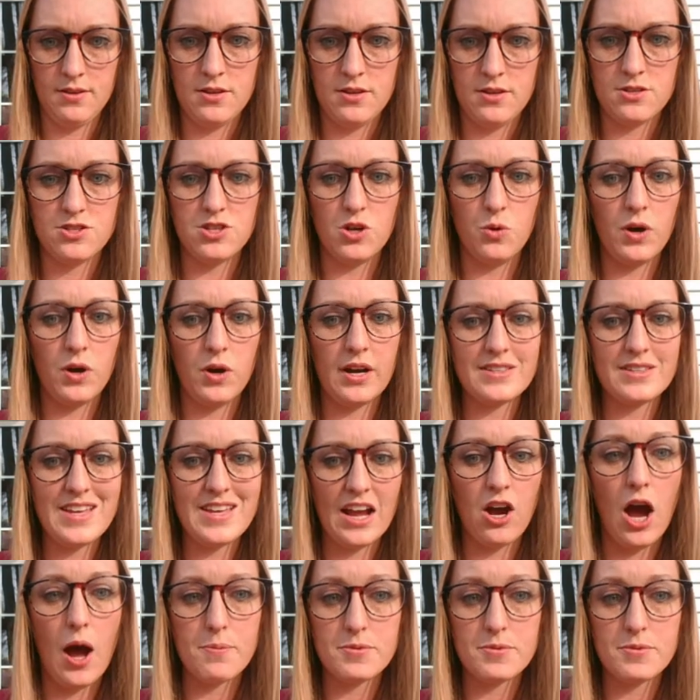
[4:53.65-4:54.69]
So we're going to
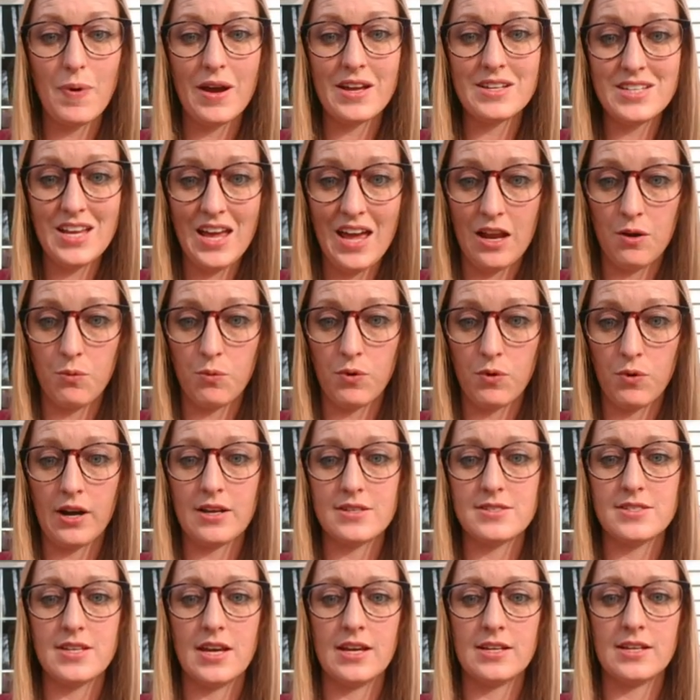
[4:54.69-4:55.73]
take hops by 10. We're going
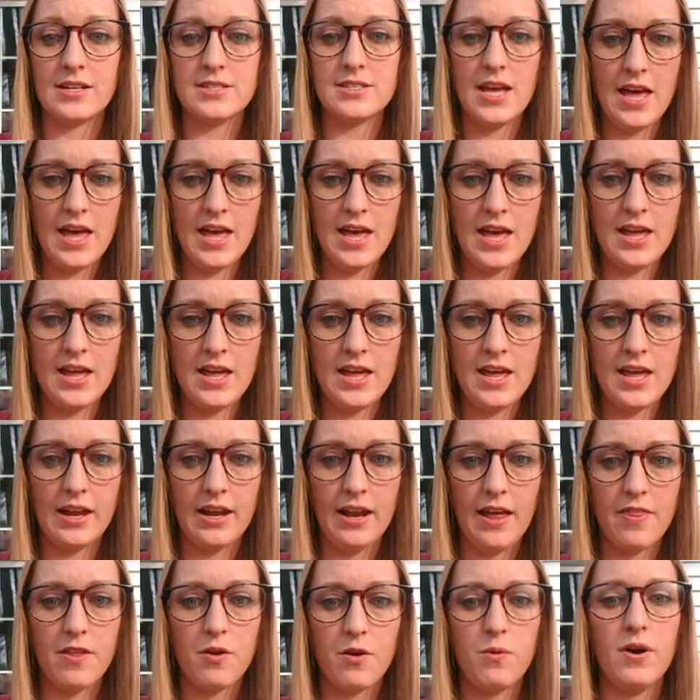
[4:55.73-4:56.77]
to say 10, and
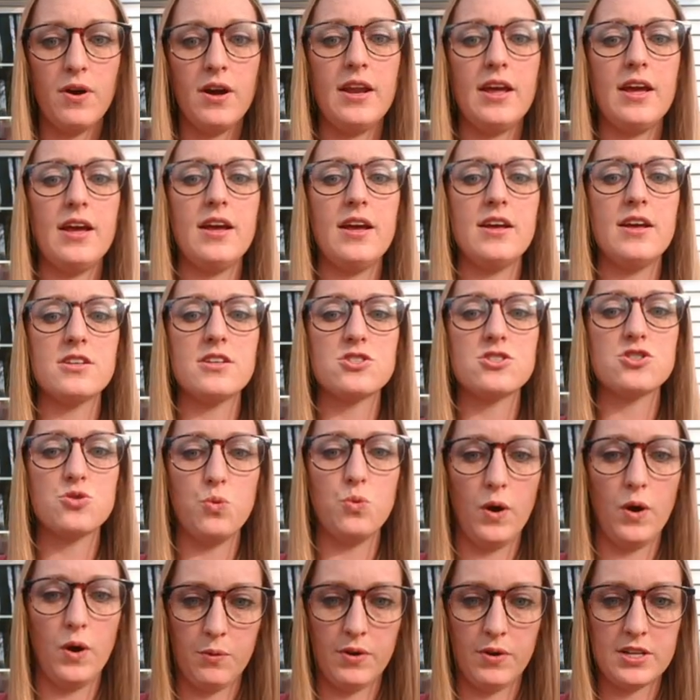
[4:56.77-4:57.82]
another one is
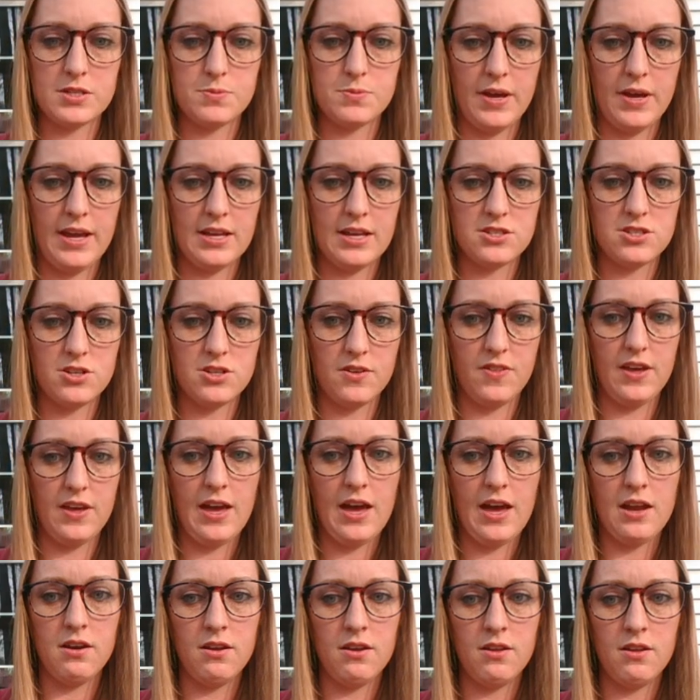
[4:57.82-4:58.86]
20. What is my answer at the
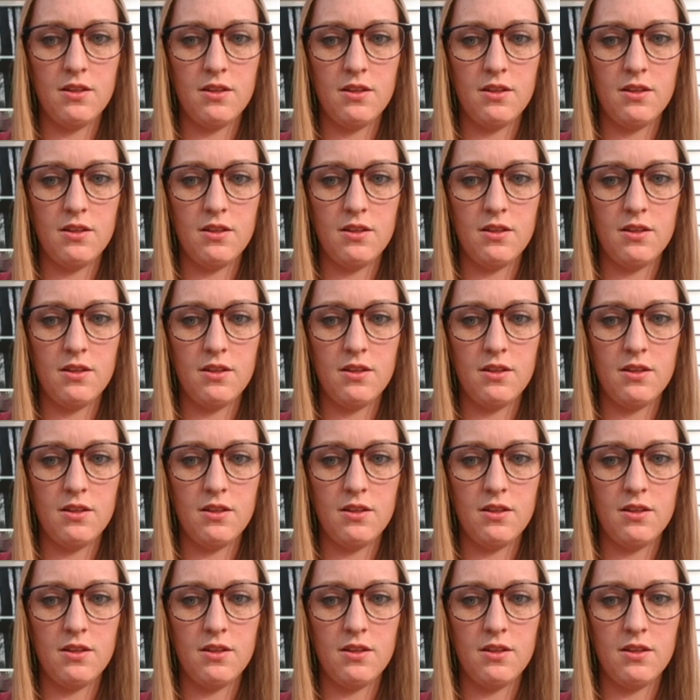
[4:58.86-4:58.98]
end?